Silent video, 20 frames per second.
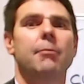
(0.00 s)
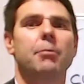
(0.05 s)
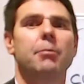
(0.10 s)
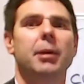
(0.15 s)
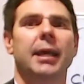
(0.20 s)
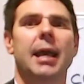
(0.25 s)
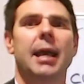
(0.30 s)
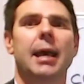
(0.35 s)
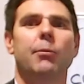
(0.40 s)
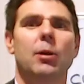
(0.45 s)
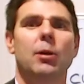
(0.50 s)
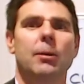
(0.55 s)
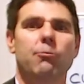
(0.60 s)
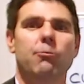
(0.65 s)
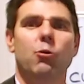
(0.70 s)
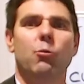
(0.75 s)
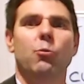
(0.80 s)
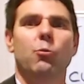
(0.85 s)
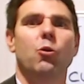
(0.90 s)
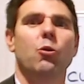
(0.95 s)
being able to
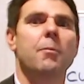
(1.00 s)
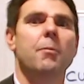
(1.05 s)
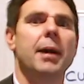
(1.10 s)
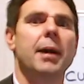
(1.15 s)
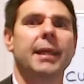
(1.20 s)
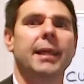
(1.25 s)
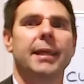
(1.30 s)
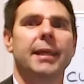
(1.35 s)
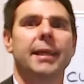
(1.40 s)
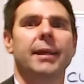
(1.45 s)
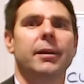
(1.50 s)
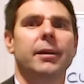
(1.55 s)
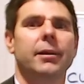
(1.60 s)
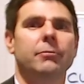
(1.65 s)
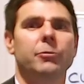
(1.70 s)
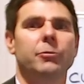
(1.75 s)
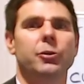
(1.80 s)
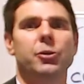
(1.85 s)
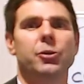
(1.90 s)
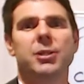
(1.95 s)
put more money in
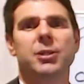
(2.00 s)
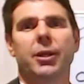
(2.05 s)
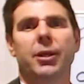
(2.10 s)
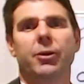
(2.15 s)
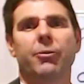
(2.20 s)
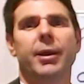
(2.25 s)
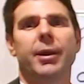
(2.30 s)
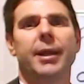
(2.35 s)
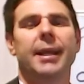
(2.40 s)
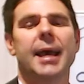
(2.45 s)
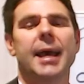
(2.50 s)
and using credit